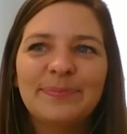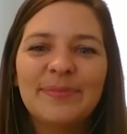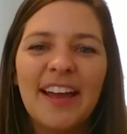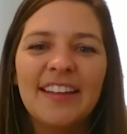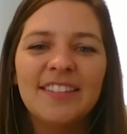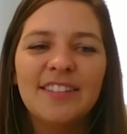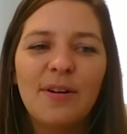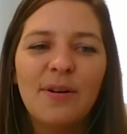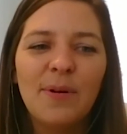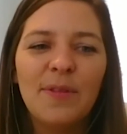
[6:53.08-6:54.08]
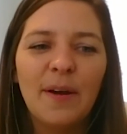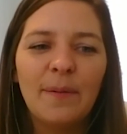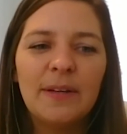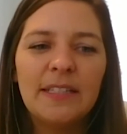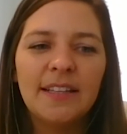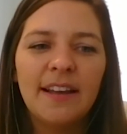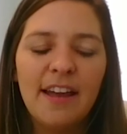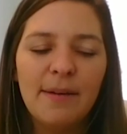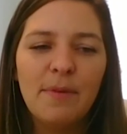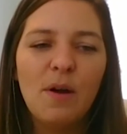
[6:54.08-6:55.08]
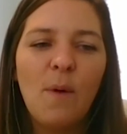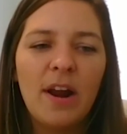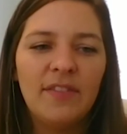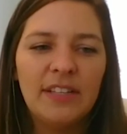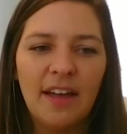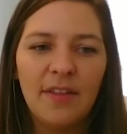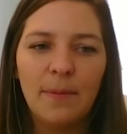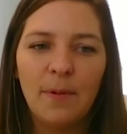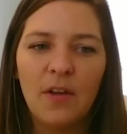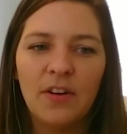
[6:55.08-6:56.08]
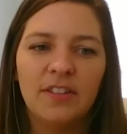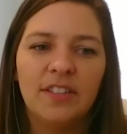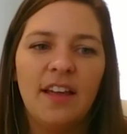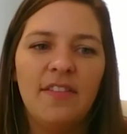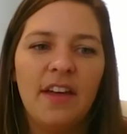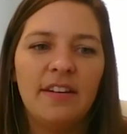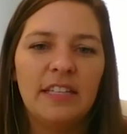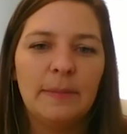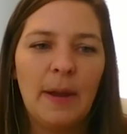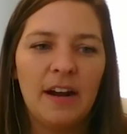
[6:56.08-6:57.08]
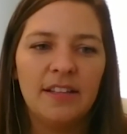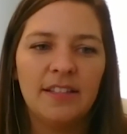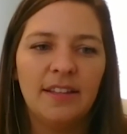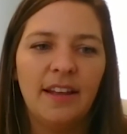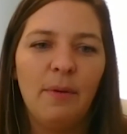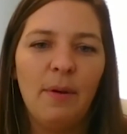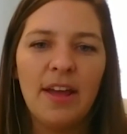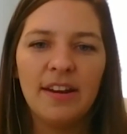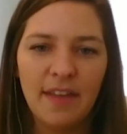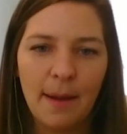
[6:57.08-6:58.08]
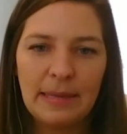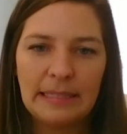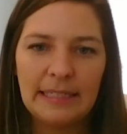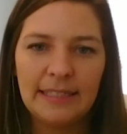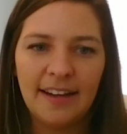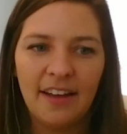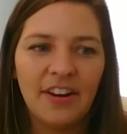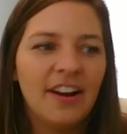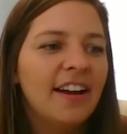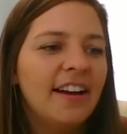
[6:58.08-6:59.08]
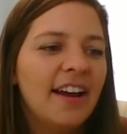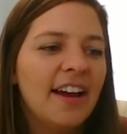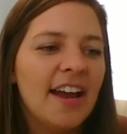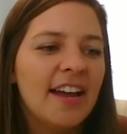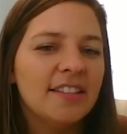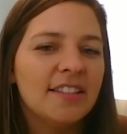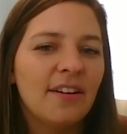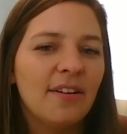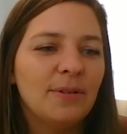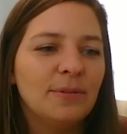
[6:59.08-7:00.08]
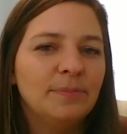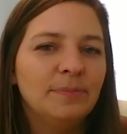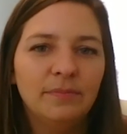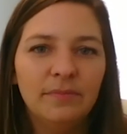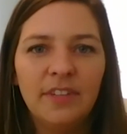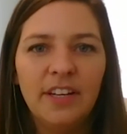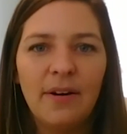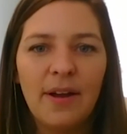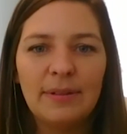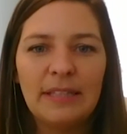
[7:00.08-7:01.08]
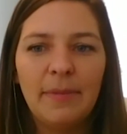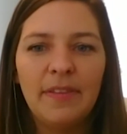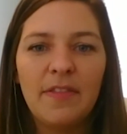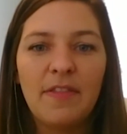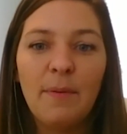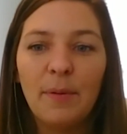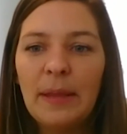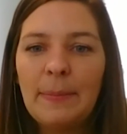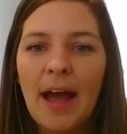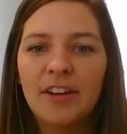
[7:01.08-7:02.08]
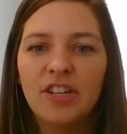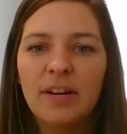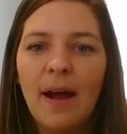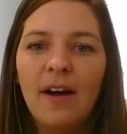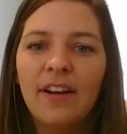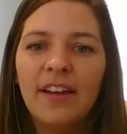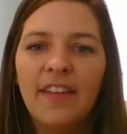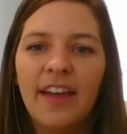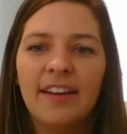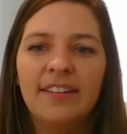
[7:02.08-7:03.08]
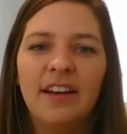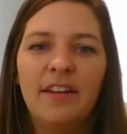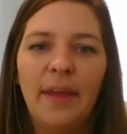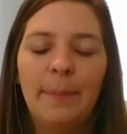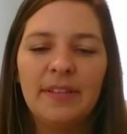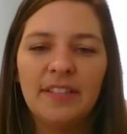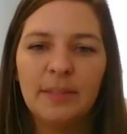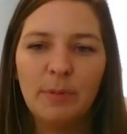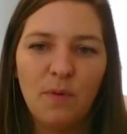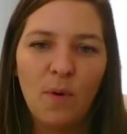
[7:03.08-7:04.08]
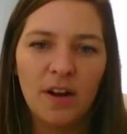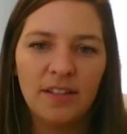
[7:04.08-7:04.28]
And so there was him, one of his other brothers, and then his parents. Like, we went into that business together. And so, it was something that they were really passionate about, and they had done like business before.